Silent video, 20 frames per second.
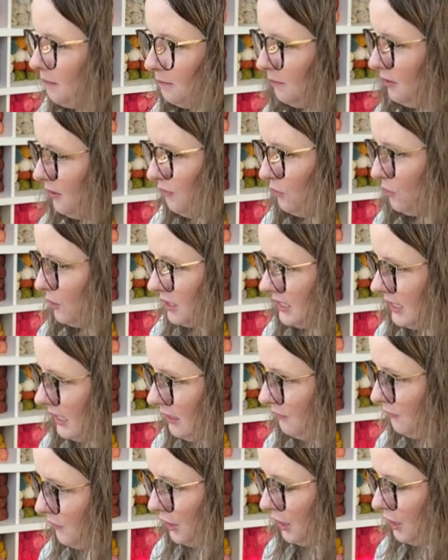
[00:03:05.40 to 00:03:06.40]
before
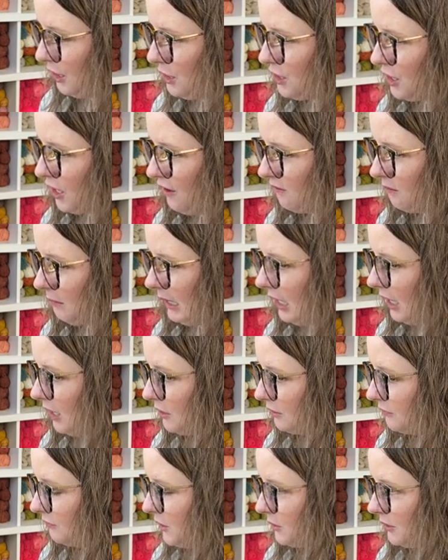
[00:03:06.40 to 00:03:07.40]
seen footage of my
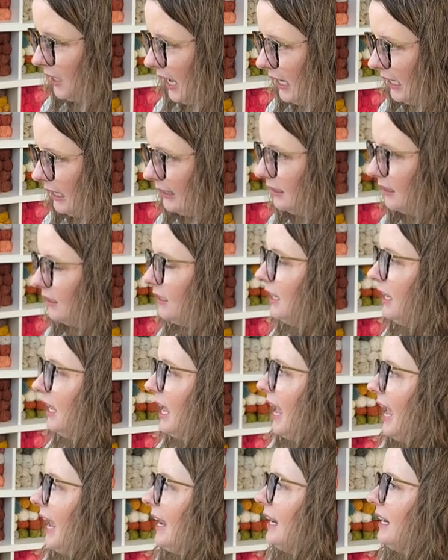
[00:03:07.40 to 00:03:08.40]
other phone angle
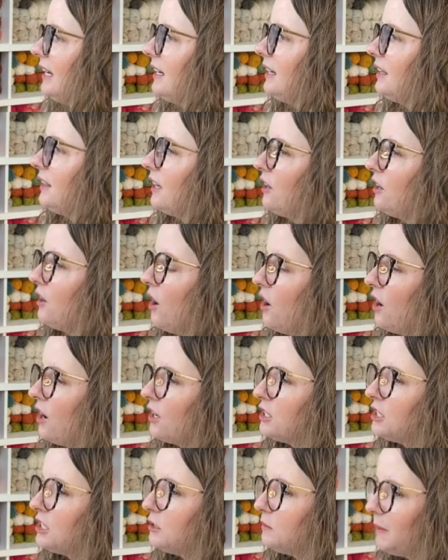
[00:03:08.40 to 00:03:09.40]
and there
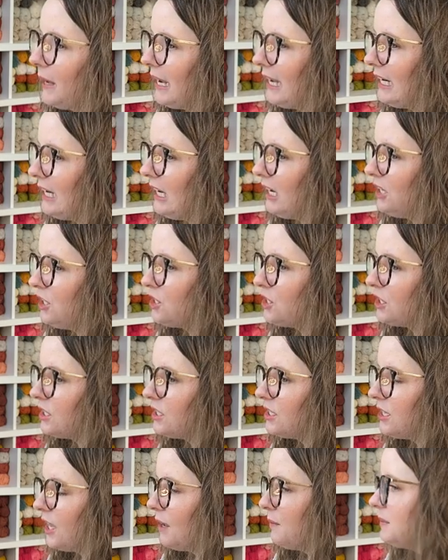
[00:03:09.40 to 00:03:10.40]
are Spanish
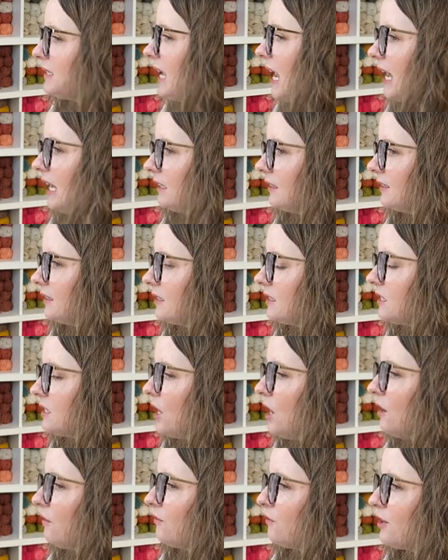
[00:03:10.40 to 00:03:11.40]
subtitles
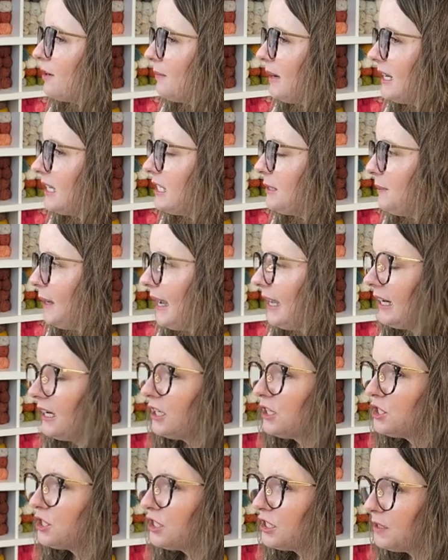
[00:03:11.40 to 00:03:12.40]
for my
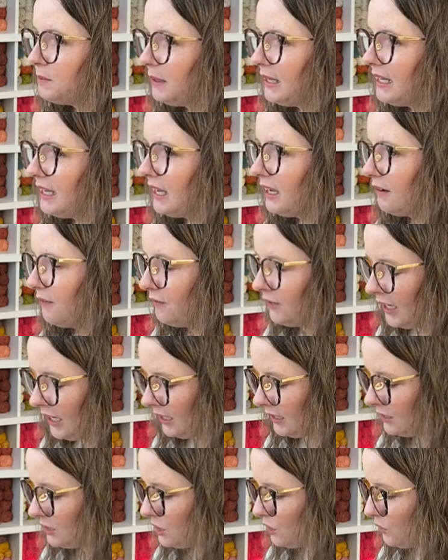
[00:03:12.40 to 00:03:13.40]
Spanish speaking
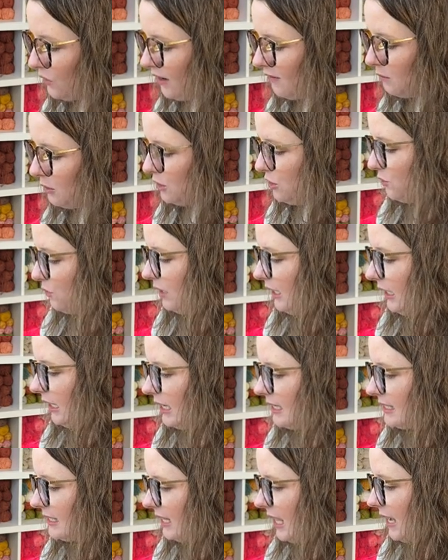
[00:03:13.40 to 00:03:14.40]
friends who have been joining
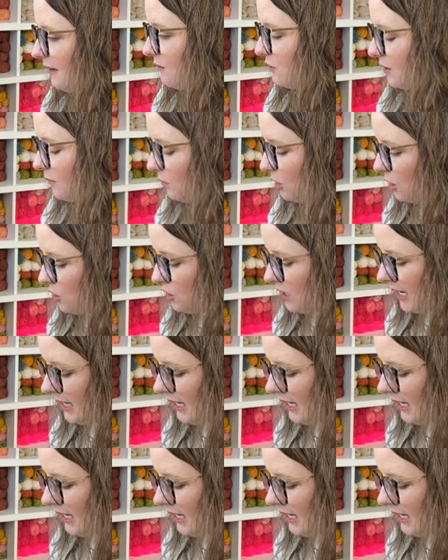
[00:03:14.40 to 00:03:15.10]
us live. So I'm going to try to